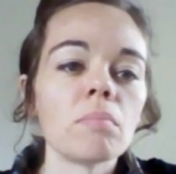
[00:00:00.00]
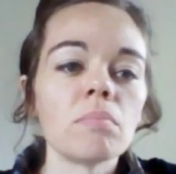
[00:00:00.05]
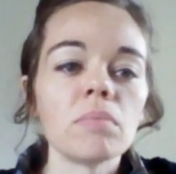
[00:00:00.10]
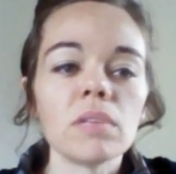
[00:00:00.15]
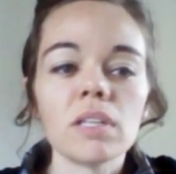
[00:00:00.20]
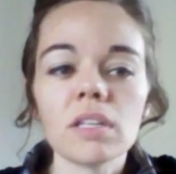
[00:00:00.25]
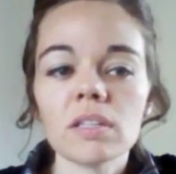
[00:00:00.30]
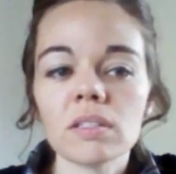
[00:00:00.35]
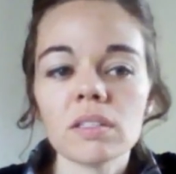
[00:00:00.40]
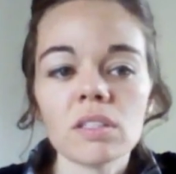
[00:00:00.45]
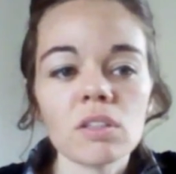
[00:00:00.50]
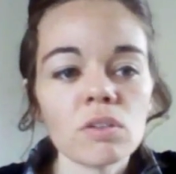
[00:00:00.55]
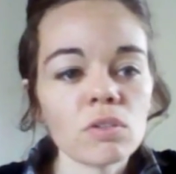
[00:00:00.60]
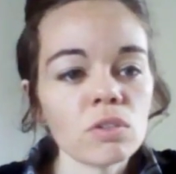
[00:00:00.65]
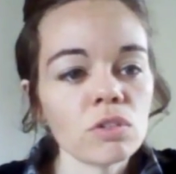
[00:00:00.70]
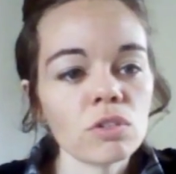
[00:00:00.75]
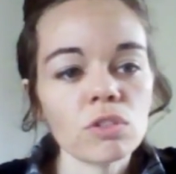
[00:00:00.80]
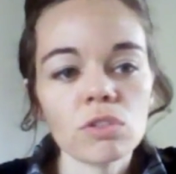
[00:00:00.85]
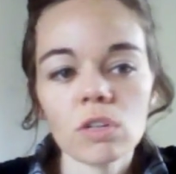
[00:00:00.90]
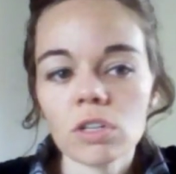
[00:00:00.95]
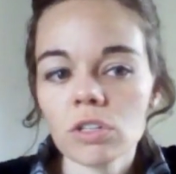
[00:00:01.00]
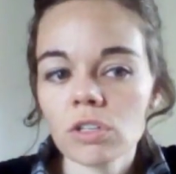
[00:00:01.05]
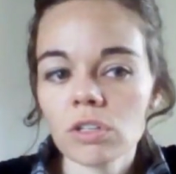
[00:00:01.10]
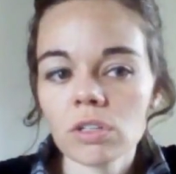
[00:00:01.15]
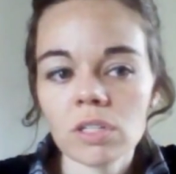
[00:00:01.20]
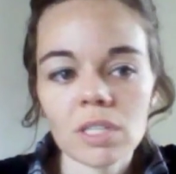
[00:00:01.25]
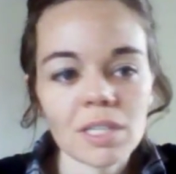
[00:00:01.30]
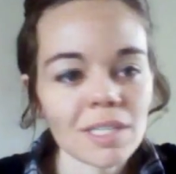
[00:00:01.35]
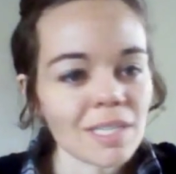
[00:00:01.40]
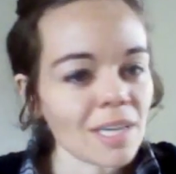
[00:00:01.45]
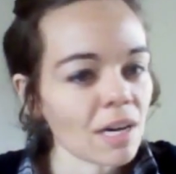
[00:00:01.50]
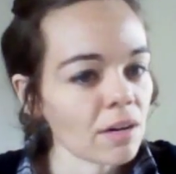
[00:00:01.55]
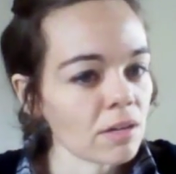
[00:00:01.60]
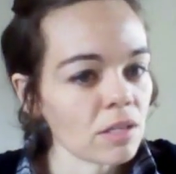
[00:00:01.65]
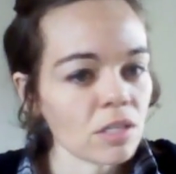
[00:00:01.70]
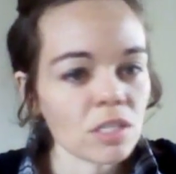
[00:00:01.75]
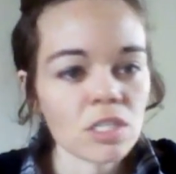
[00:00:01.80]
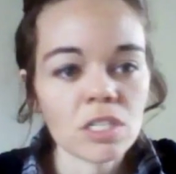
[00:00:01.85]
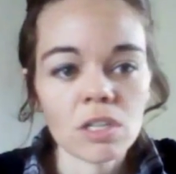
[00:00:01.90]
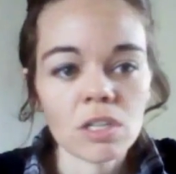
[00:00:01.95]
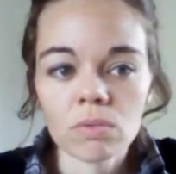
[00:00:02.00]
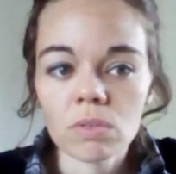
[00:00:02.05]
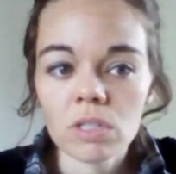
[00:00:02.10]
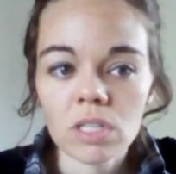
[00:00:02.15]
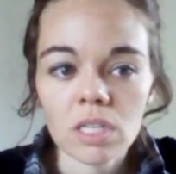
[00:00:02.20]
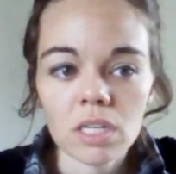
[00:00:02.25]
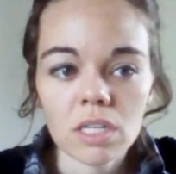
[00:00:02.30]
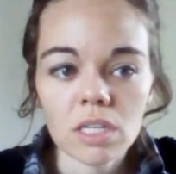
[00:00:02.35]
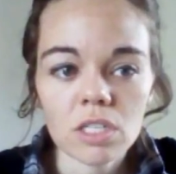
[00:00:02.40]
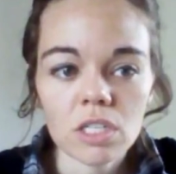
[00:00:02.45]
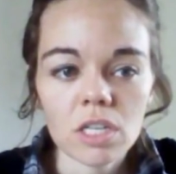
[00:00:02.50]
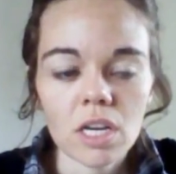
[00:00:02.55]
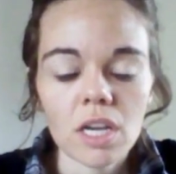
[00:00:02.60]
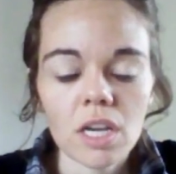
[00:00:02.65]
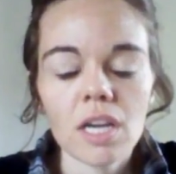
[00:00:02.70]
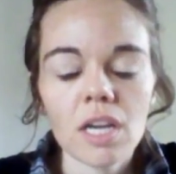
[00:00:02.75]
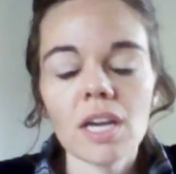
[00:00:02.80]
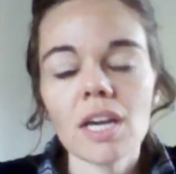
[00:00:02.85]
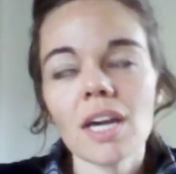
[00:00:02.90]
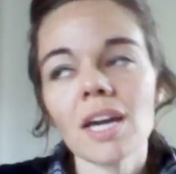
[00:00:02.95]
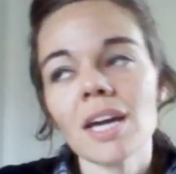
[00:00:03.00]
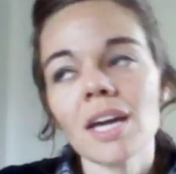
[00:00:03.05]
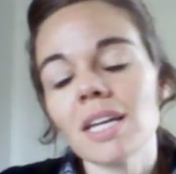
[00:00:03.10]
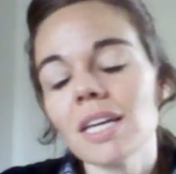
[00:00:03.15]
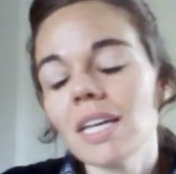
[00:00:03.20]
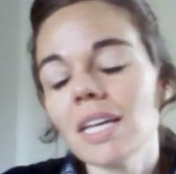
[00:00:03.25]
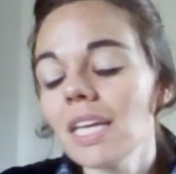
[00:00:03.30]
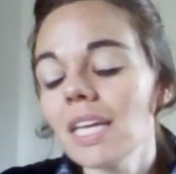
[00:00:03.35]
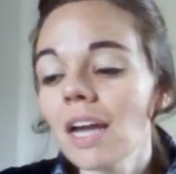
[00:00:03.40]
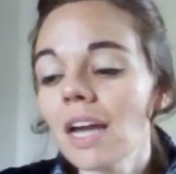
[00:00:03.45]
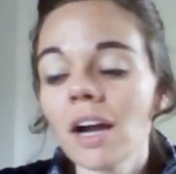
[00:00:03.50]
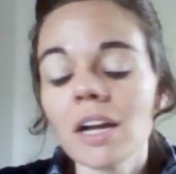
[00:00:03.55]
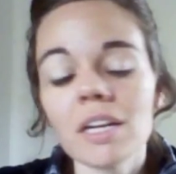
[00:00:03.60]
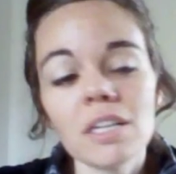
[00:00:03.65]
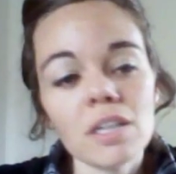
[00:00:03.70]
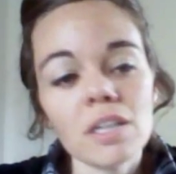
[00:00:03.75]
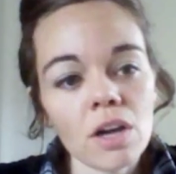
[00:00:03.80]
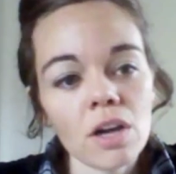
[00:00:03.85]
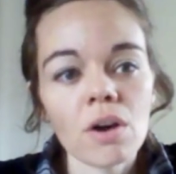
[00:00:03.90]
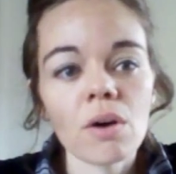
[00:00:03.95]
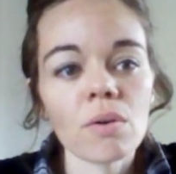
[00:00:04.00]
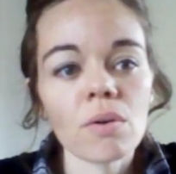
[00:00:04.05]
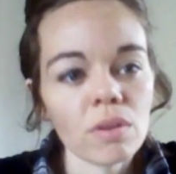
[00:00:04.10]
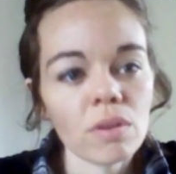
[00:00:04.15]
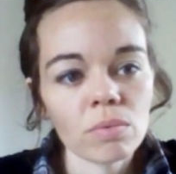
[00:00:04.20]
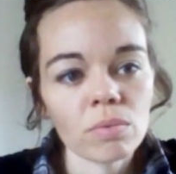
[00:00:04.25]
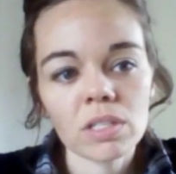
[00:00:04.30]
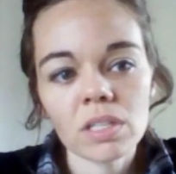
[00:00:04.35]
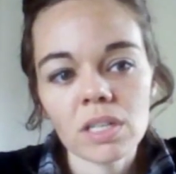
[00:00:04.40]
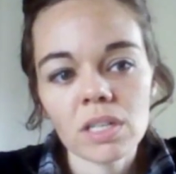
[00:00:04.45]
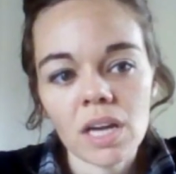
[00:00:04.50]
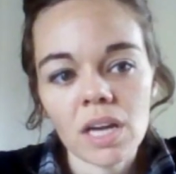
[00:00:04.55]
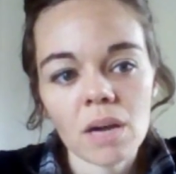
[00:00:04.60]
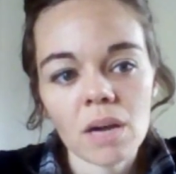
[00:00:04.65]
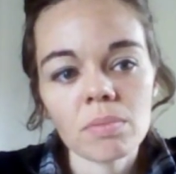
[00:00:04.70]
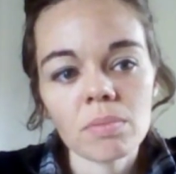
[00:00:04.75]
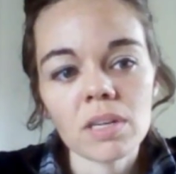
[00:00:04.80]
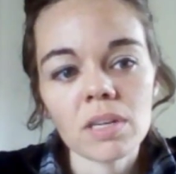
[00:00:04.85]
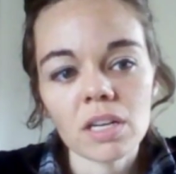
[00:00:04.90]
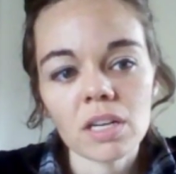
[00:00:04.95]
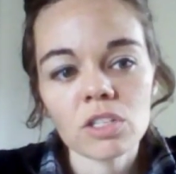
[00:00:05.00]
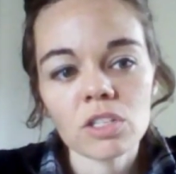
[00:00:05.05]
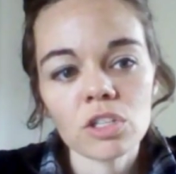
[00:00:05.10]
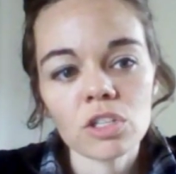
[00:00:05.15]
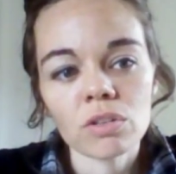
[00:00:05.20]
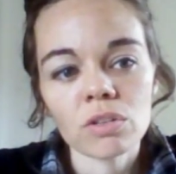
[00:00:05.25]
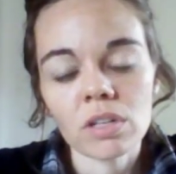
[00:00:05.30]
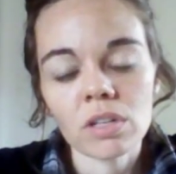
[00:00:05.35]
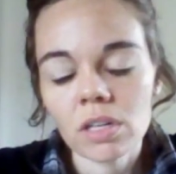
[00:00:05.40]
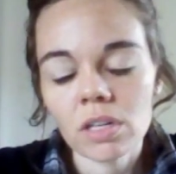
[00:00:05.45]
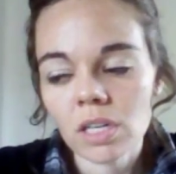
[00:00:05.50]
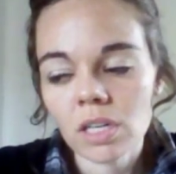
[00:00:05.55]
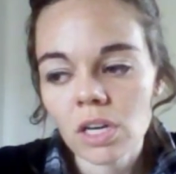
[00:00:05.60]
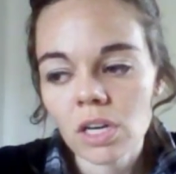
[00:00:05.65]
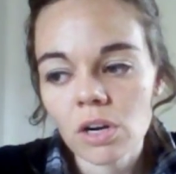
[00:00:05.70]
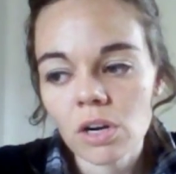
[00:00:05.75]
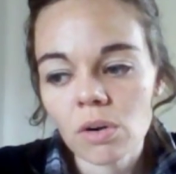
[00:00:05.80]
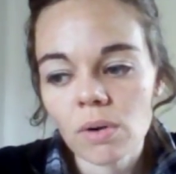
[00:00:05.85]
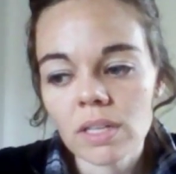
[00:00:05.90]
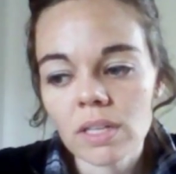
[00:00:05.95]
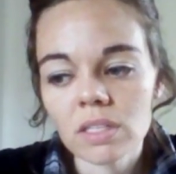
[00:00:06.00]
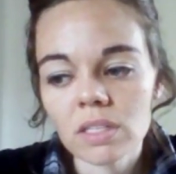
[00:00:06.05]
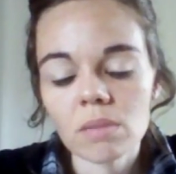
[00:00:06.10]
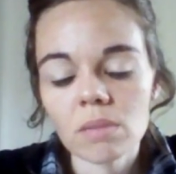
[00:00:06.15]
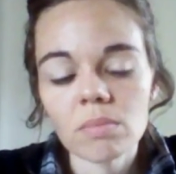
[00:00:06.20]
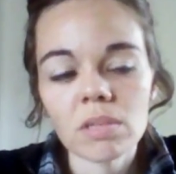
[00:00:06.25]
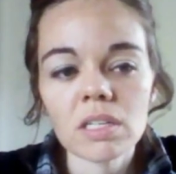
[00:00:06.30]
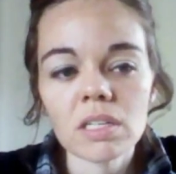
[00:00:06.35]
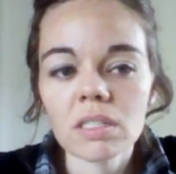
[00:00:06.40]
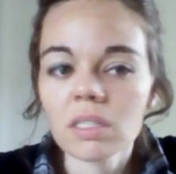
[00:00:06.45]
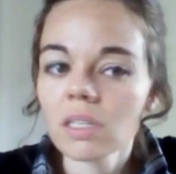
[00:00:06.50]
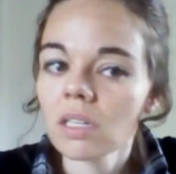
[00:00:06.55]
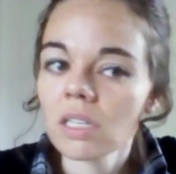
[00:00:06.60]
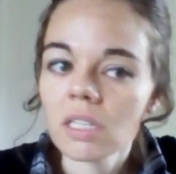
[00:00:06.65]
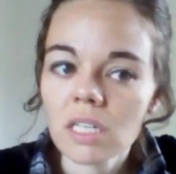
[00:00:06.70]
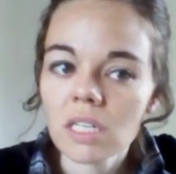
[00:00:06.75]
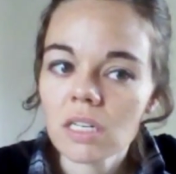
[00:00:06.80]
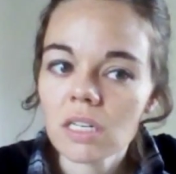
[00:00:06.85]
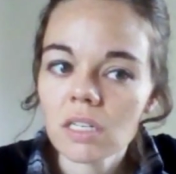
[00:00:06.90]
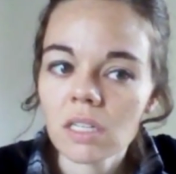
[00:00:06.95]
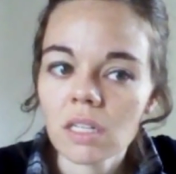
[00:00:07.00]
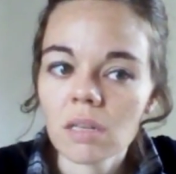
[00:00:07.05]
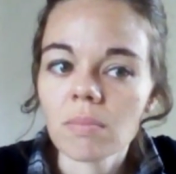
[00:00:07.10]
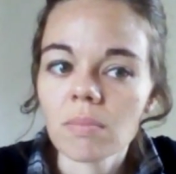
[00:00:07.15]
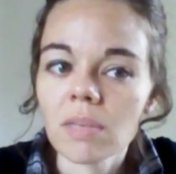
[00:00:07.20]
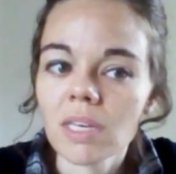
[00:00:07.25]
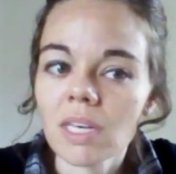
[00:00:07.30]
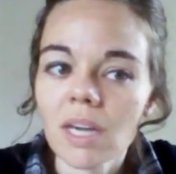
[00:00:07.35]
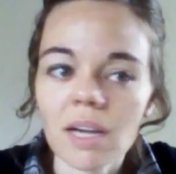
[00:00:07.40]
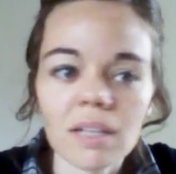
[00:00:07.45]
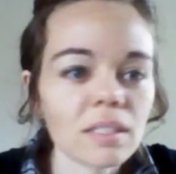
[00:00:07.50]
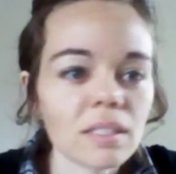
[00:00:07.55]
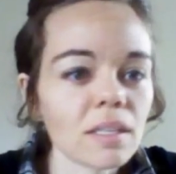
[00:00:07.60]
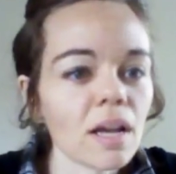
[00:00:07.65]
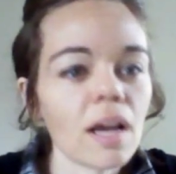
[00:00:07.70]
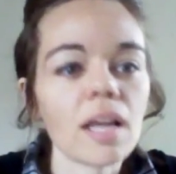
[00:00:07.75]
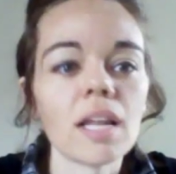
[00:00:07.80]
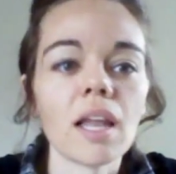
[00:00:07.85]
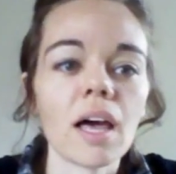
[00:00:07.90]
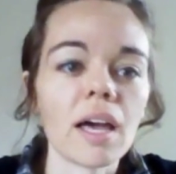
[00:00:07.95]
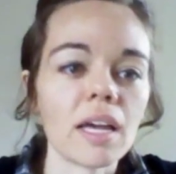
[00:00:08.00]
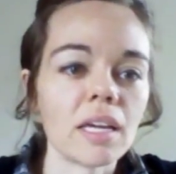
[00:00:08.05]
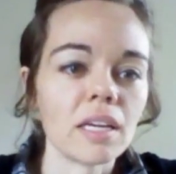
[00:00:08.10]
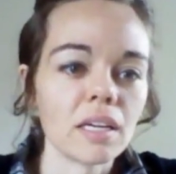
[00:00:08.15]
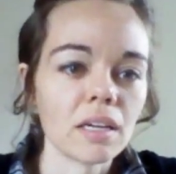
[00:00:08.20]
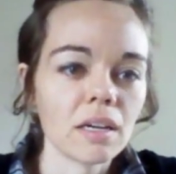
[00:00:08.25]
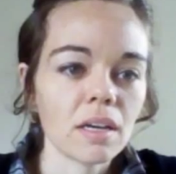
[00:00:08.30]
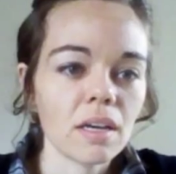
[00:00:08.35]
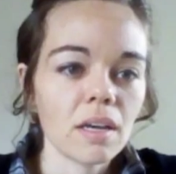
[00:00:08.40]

Because those are structures that Italians don't teach. And I know that what's going to happen next year, they're going to go and somebody is going to teach them, yes, I like.